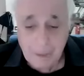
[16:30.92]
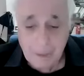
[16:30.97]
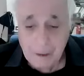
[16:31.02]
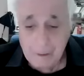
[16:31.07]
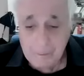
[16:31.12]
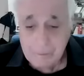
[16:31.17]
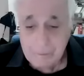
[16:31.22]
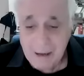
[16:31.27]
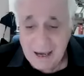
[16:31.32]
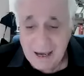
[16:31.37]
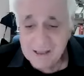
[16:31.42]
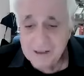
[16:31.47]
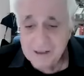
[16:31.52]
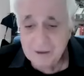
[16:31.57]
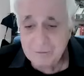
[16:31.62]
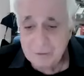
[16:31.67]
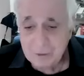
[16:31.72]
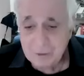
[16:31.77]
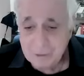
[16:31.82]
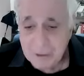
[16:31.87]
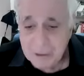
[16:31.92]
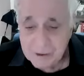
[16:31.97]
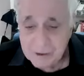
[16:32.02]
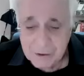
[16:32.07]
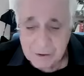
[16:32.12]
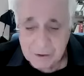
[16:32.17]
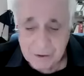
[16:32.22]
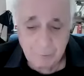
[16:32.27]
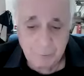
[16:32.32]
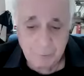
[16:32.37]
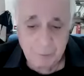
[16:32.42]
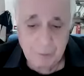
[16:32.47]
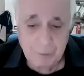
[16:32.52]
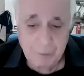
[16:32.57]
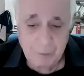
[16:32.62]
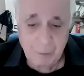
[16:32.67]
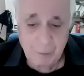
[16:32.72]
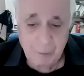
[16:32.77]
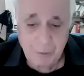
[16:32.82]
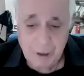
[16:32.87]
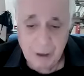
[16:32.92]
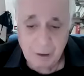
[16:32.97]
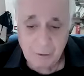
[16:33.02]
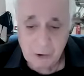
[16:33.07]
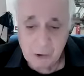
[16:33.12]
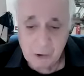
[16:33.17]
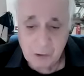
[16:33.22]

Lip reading: massive arrests of people without